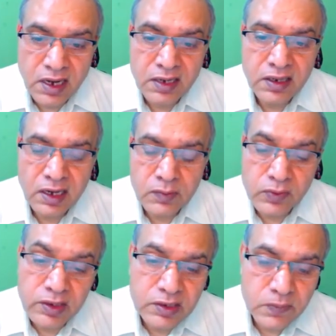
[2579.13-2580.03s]
and
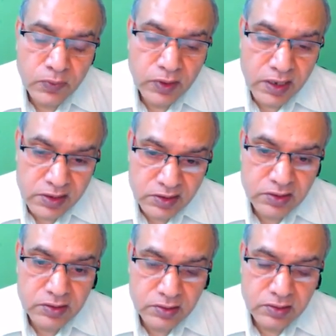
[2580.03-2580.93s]
harmonic
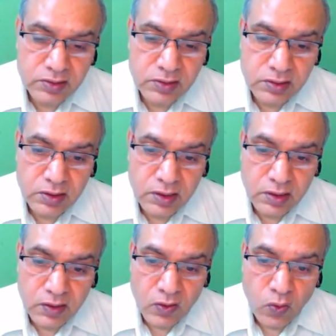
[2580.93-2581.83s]
components,
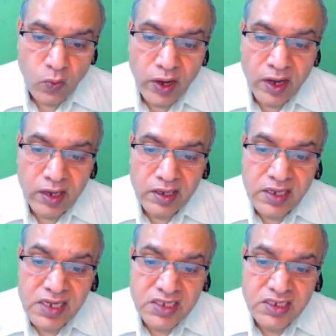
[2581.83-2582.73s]
where
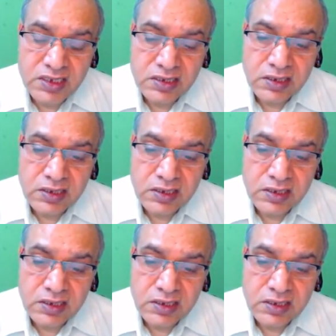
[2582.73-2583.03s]
each